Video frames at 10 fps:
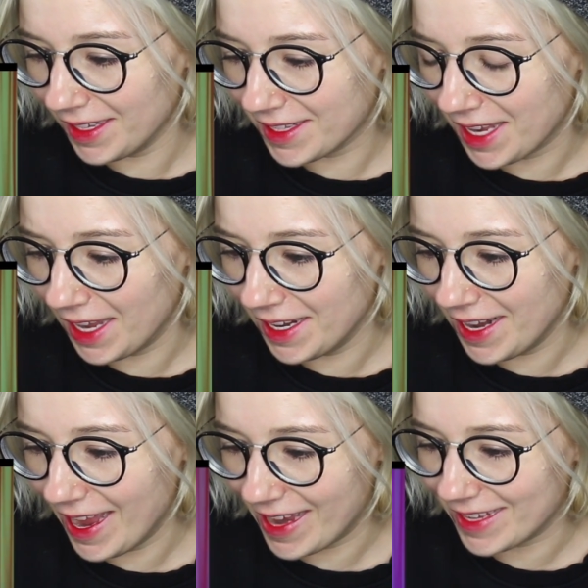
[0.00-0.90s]
It's kind
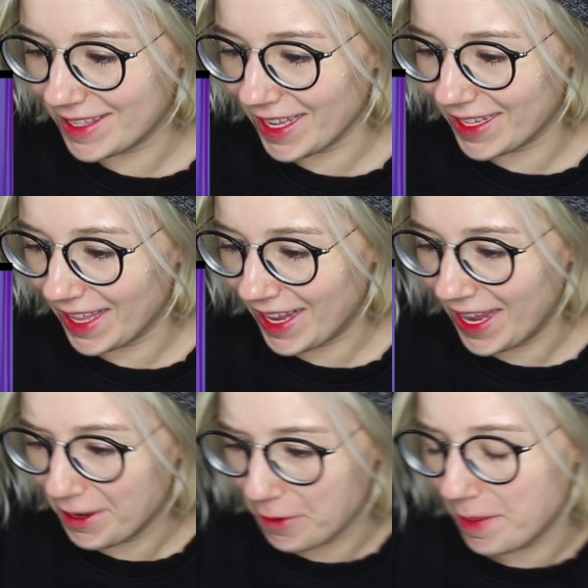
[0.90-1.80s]
of nice. Like, they kind
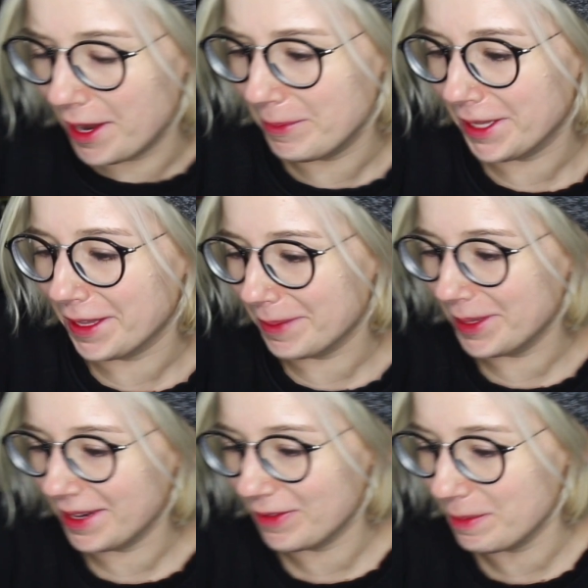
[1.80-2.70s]
of remind me a little
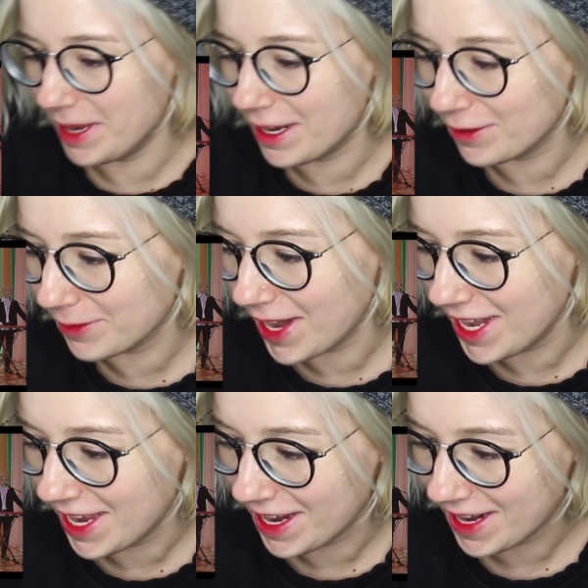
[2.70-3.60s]
bit of the Beatles
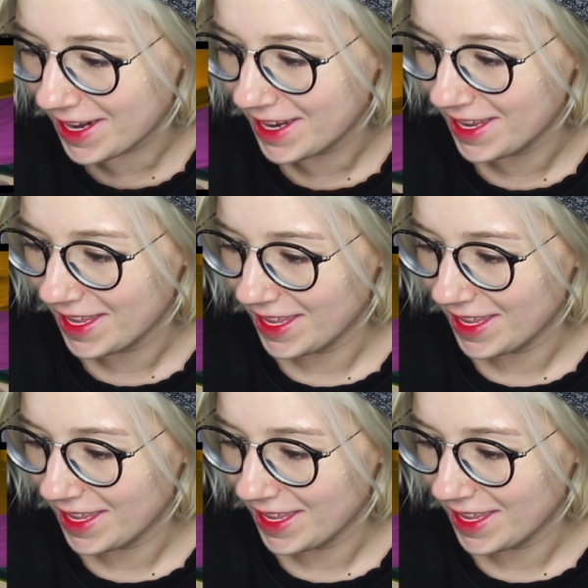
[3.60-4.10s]
right here.